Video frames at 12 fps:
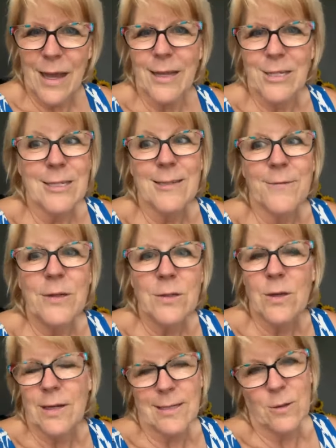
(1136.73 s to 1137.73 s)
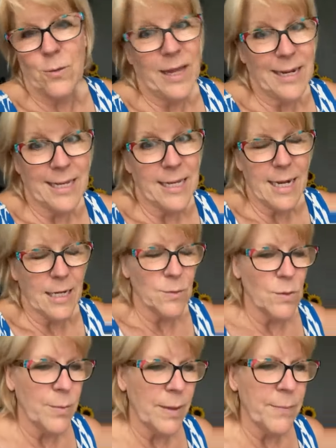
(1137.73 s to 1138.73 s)
it just feels good. It's a way to
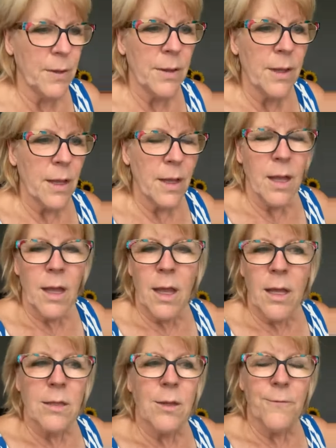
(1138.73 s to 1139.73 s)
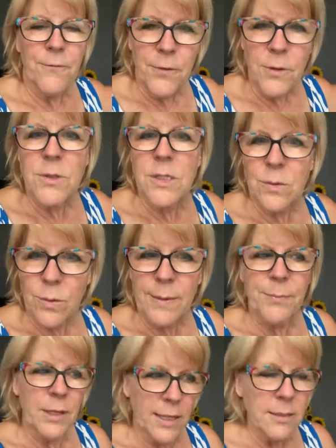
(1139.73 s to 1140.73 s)
connect with people. The first three
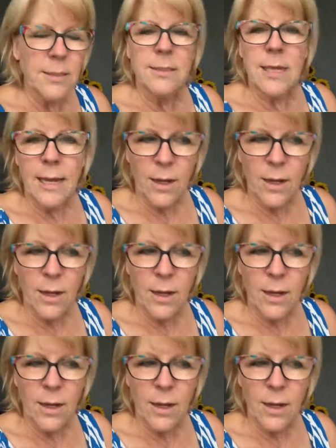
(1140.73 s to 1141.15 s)
places I